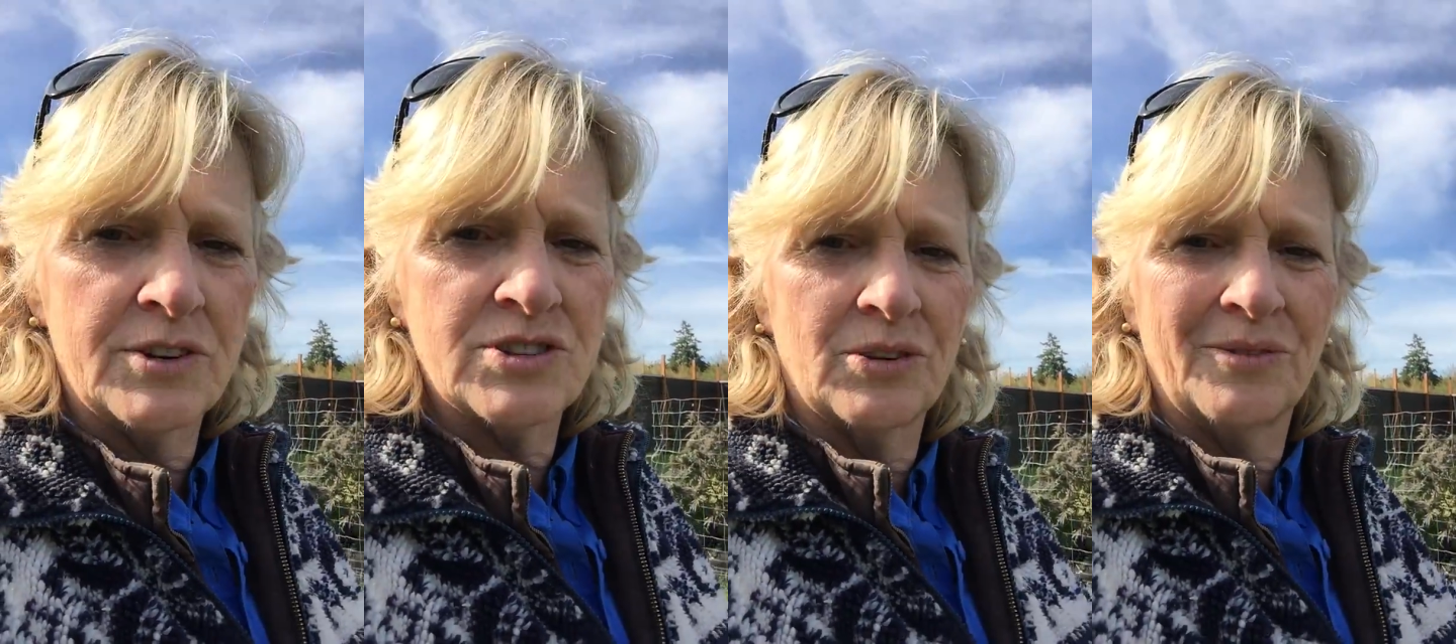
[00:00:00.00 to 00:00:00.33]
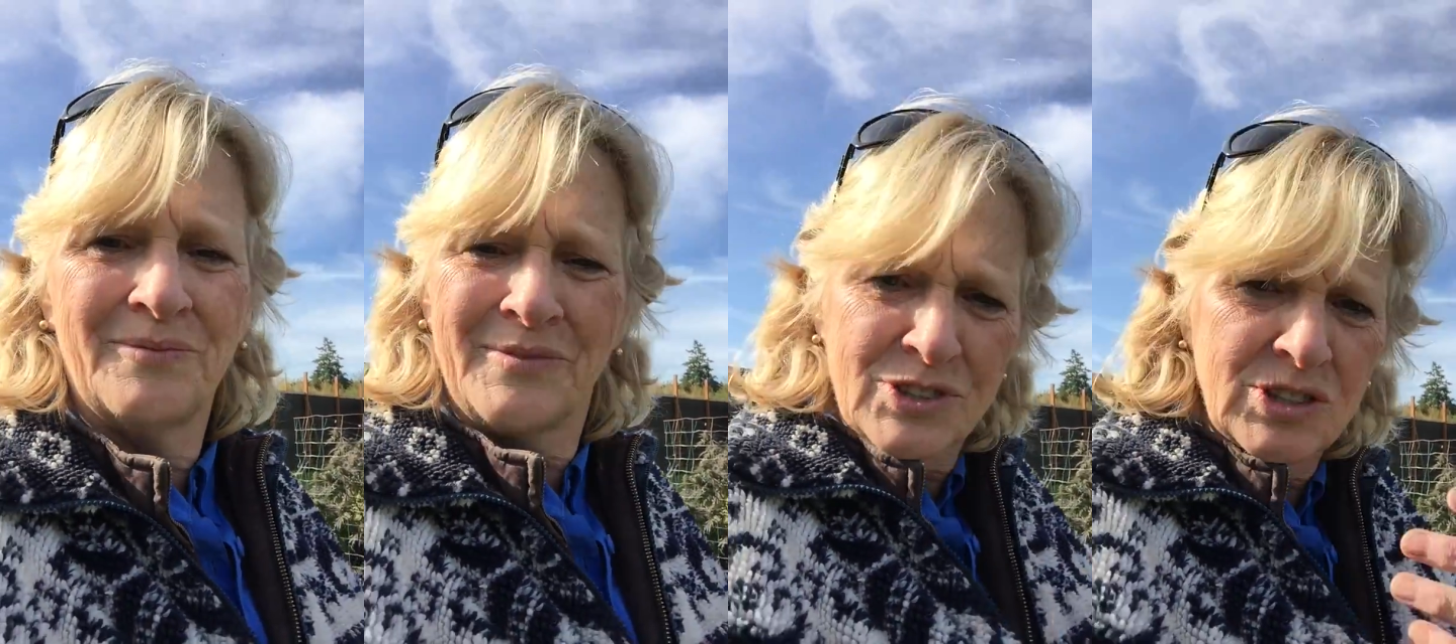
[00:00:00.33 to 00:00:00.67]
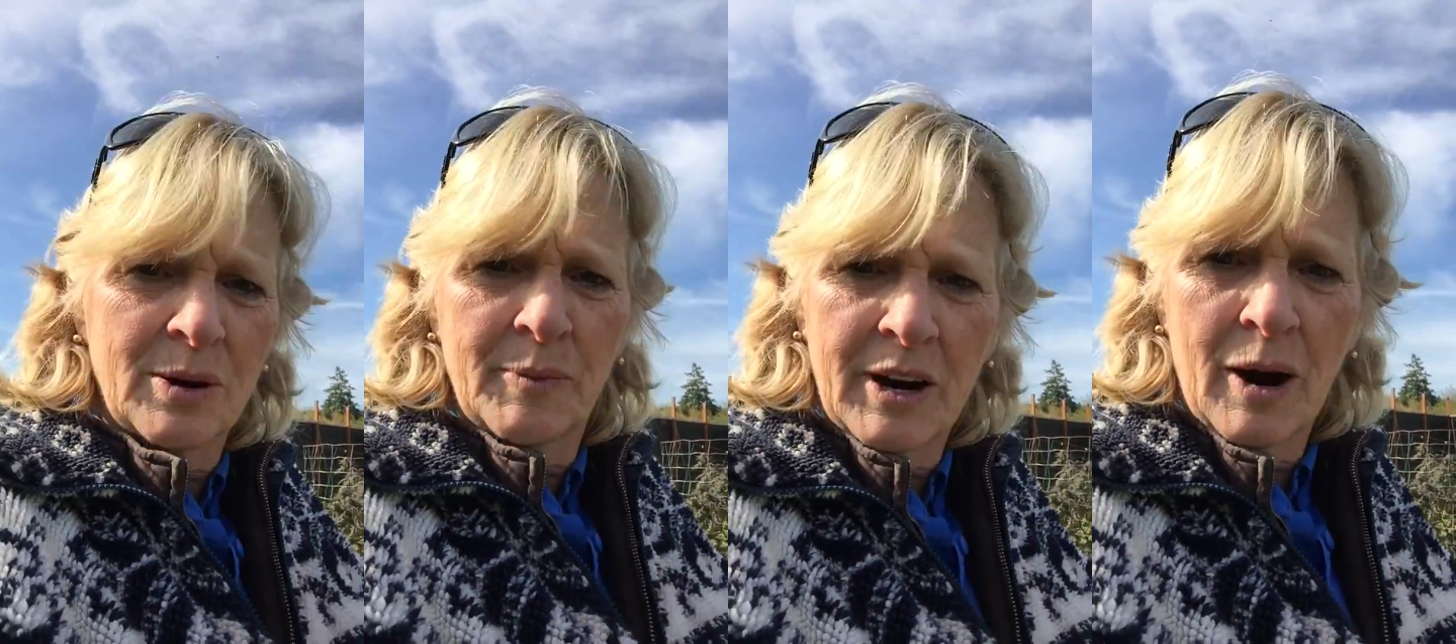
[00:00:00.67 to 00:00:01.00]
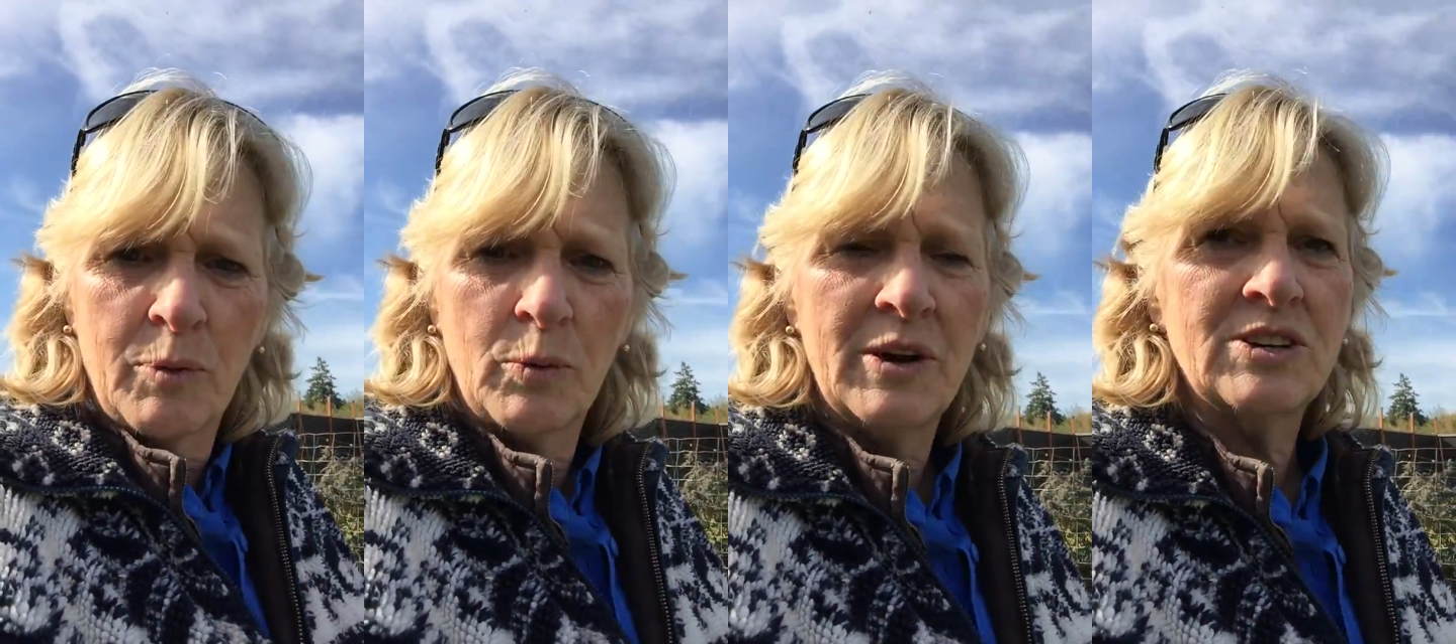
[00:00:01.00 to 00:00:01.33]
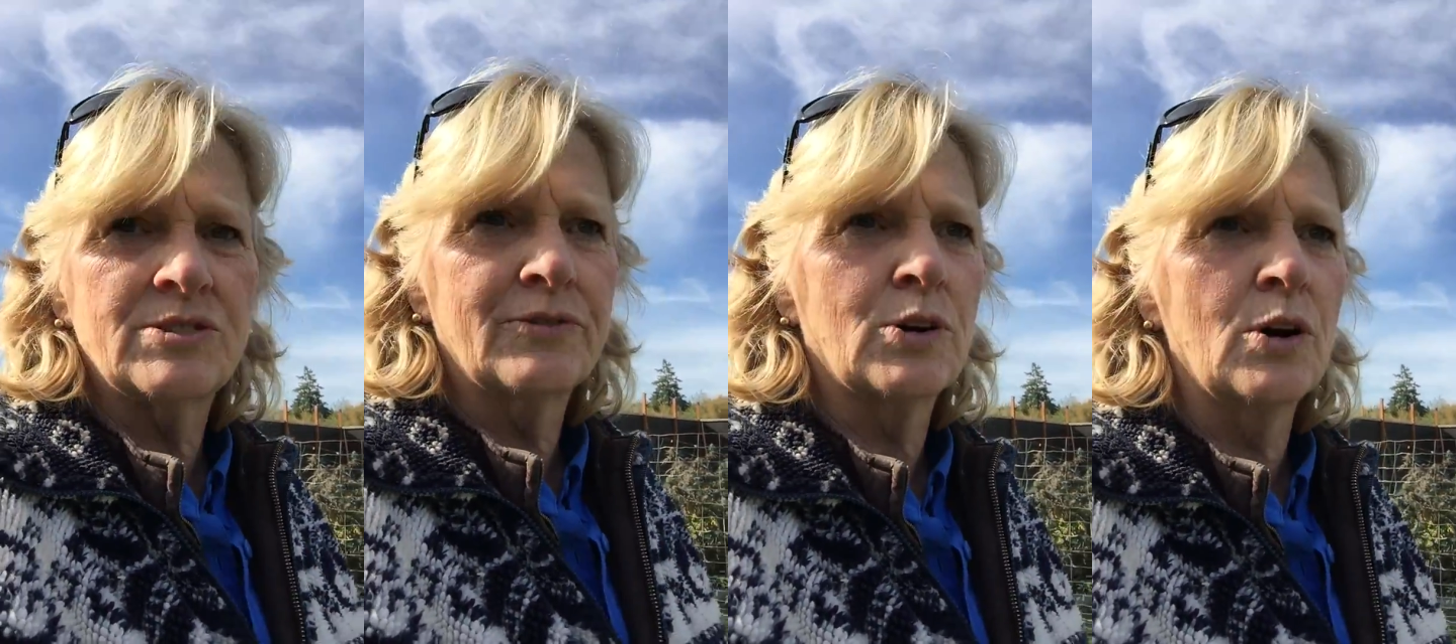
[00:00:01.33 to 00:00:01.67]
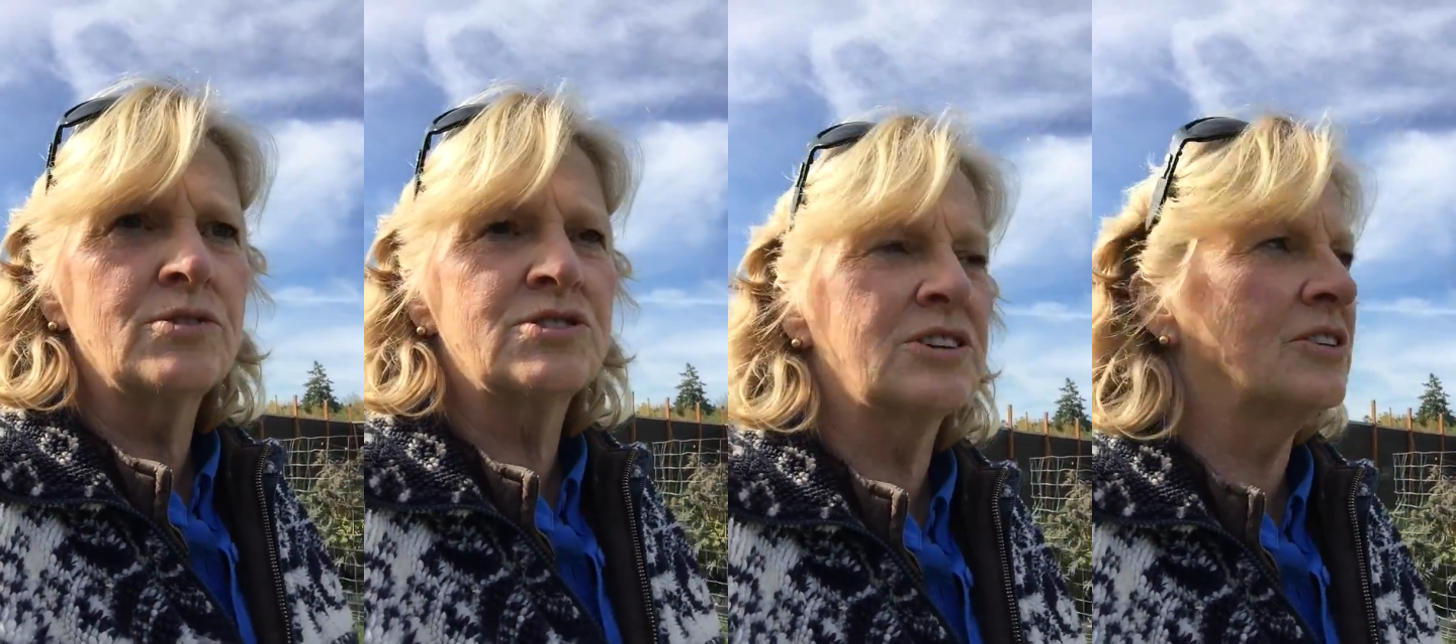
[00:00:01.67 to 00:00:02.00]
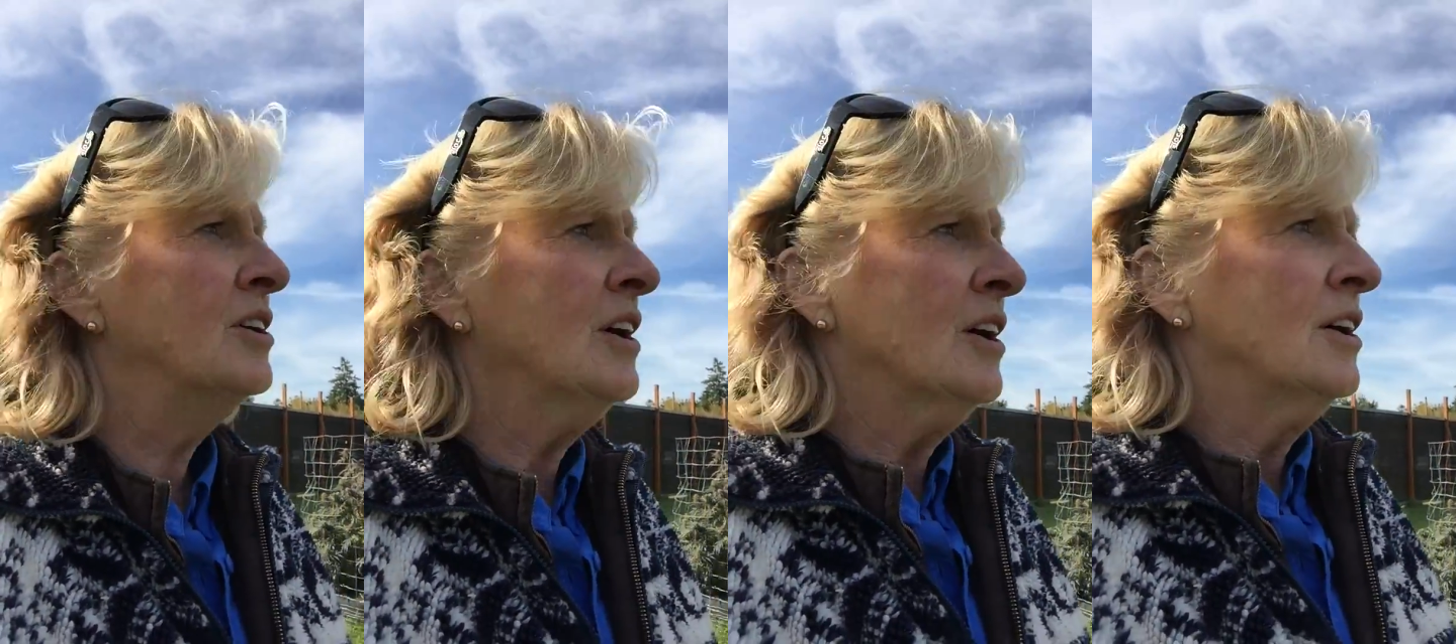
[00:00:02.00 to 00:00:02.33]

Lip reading: so just give them a couple weeks of growth still.